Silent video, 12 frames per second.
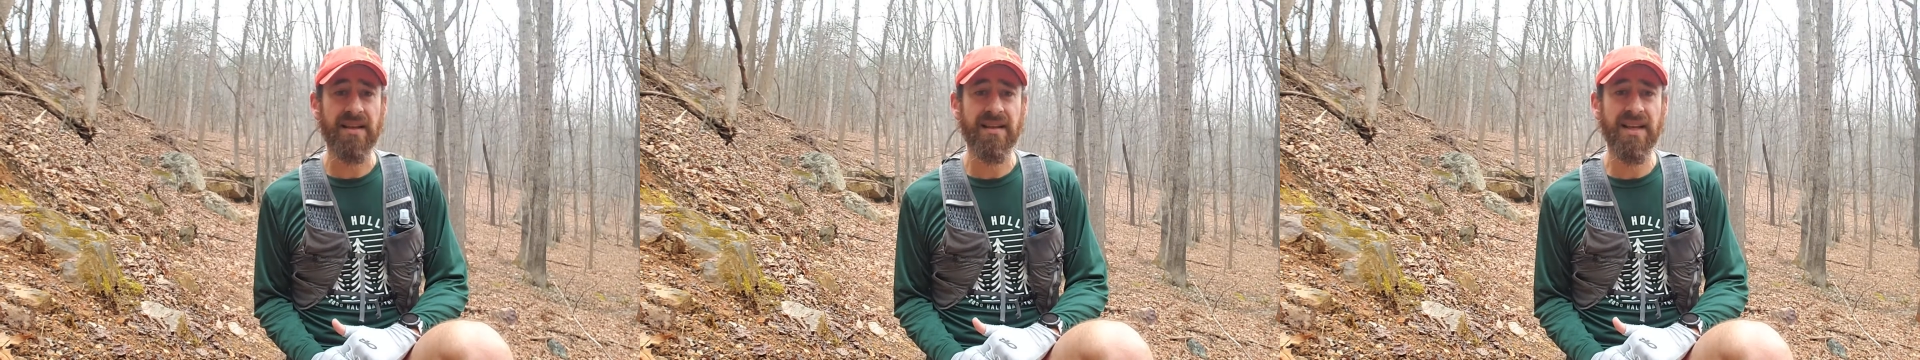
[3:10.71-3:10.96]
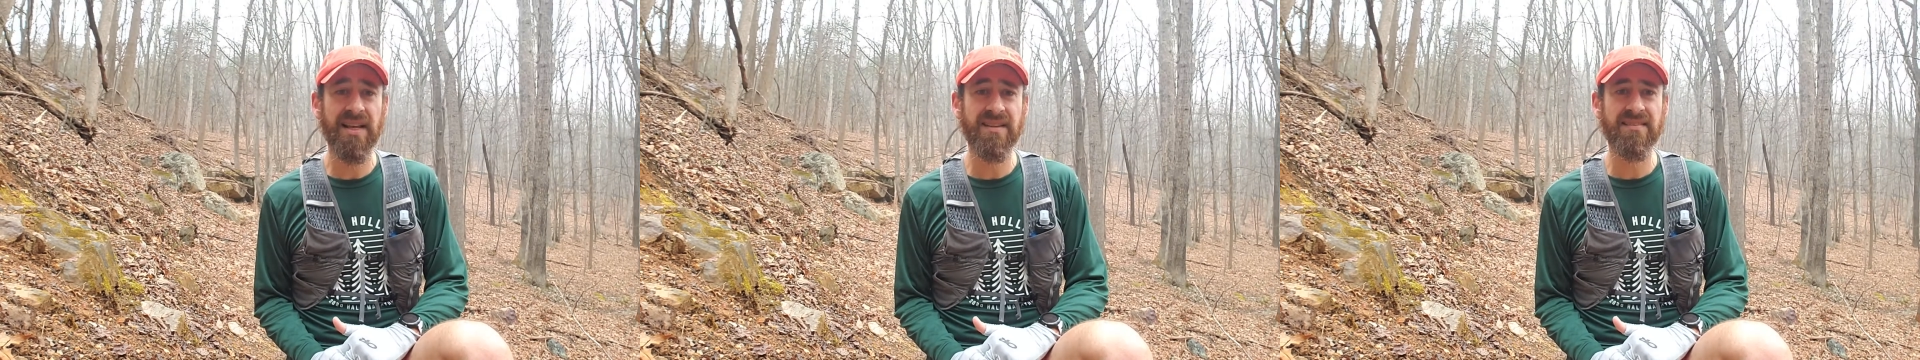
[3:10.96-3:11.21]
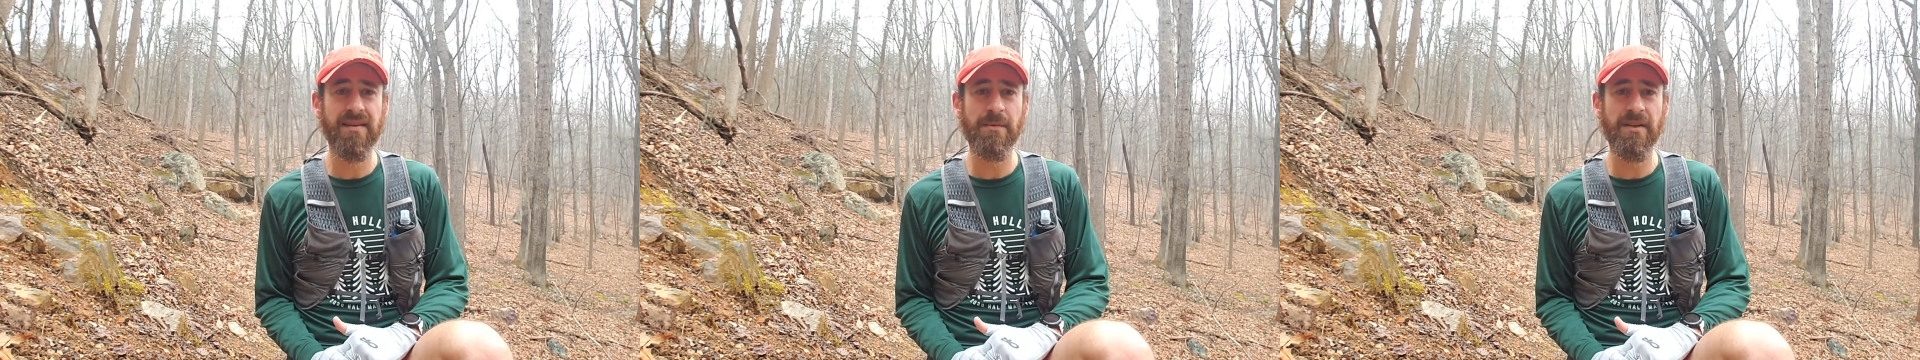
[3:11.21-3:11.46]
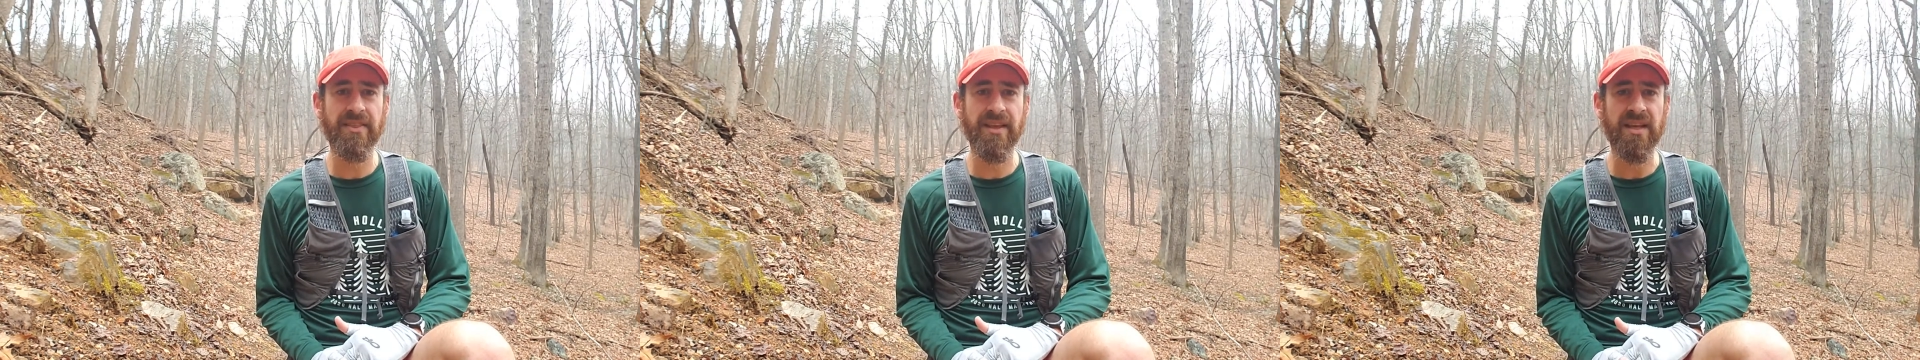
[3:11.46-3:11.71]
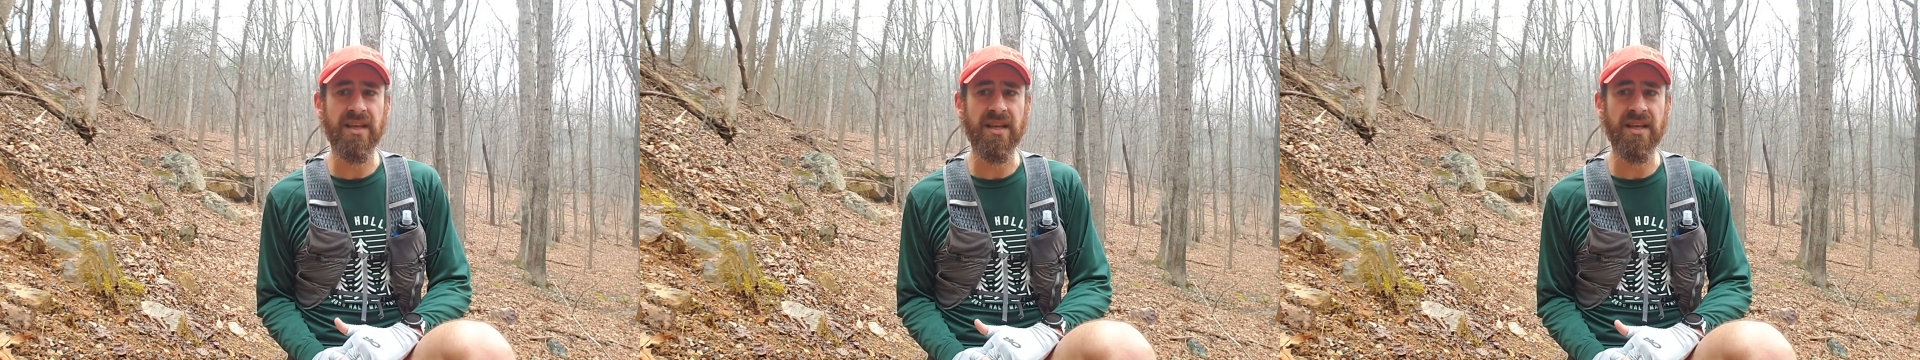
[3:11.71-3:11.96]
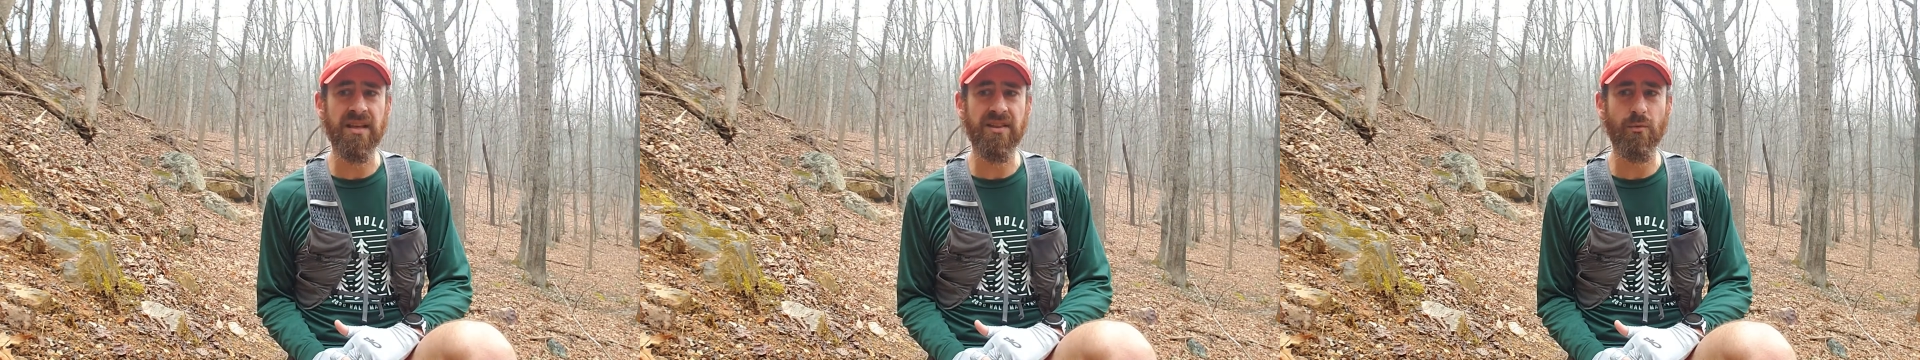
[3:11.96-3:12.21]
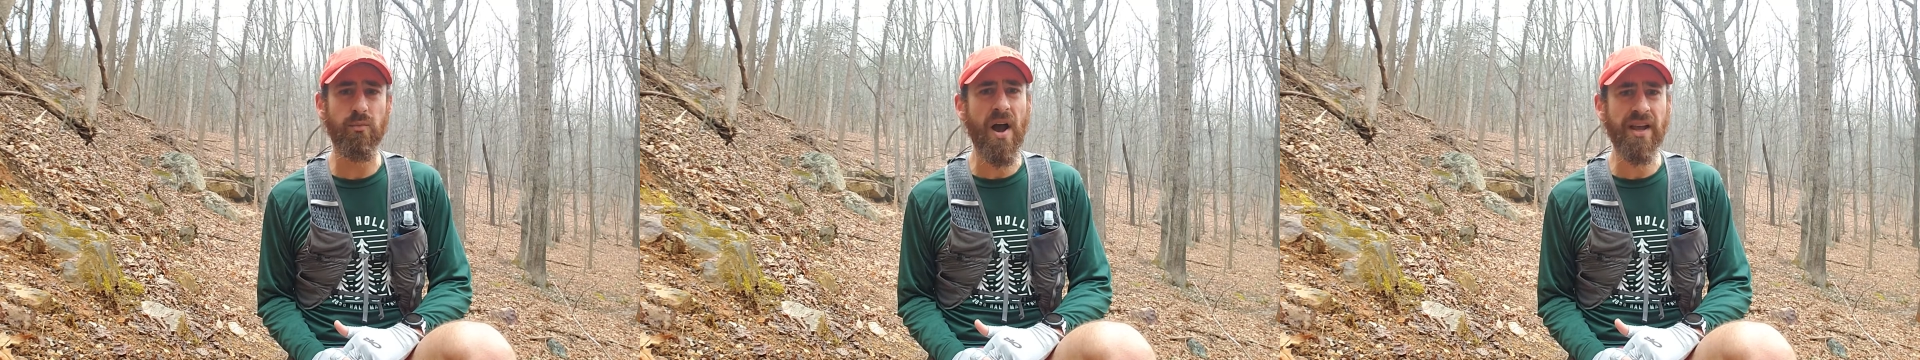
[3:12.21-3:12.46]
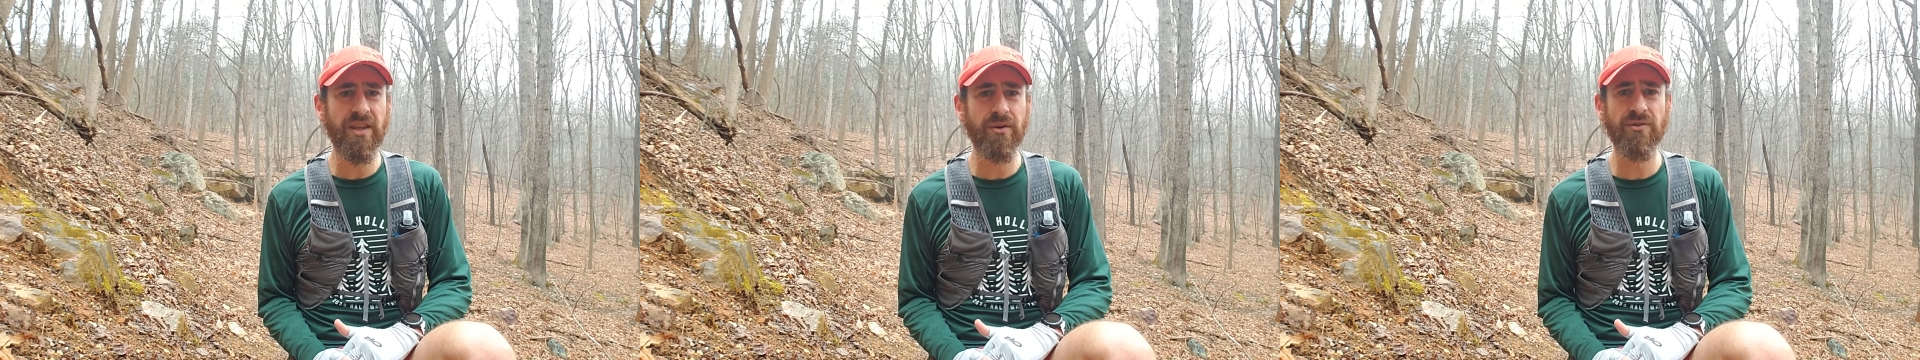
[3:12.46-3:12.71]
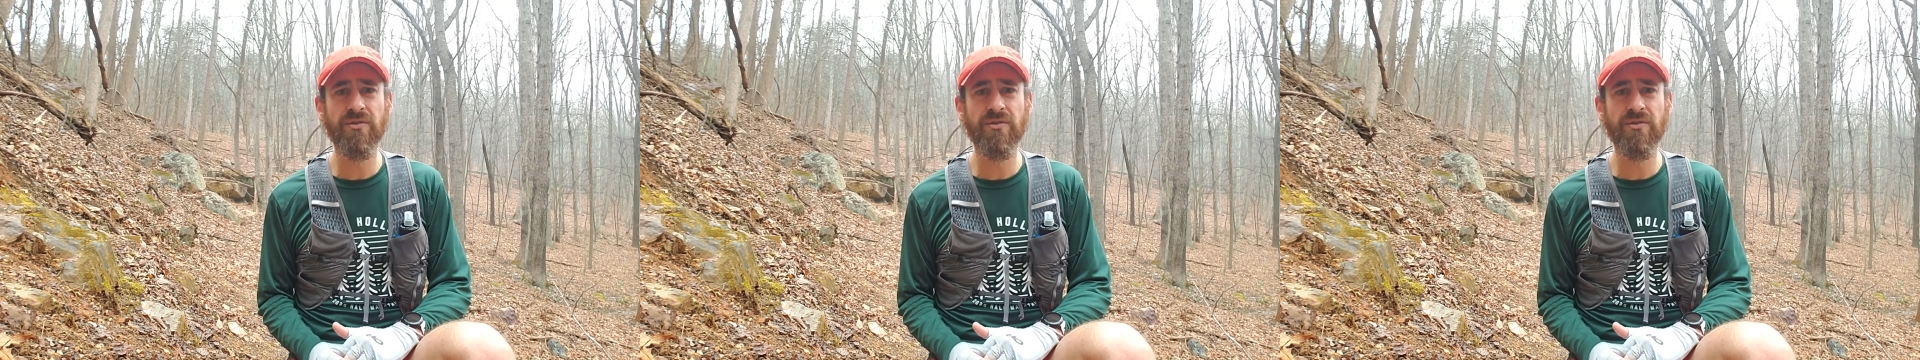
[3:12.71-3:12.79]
hit some of the rockier